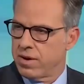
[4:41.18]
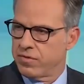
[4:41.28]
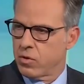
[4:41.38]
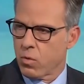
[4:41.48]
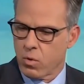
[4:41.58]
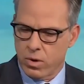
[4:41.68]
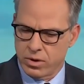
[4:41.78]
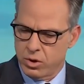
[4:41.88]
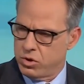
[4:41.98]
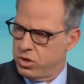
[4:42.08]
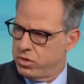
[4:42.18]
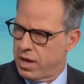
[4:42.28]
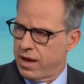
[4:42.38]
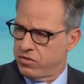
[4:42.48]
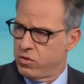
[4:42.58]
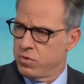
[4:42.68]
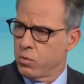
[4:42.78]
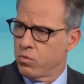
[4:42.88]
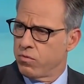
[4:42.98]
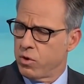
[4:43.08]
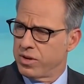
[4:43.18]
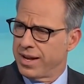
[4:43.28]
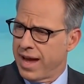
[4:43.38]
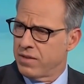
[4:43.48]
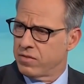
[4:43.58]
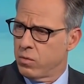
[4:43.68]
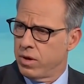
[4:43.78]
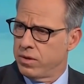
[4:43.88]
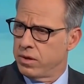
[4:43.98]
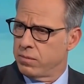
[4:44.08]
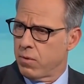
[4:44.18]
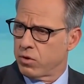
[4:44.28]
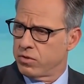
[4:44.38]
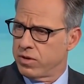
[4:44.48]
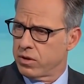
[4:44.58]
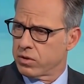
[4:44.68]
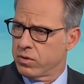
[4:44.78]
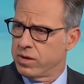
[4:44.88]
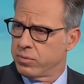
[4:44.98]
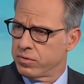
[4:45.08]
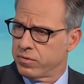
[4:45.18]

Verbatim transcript: her if there were one. I assume you voted against the one that Marjorie Taylor Greene. Well,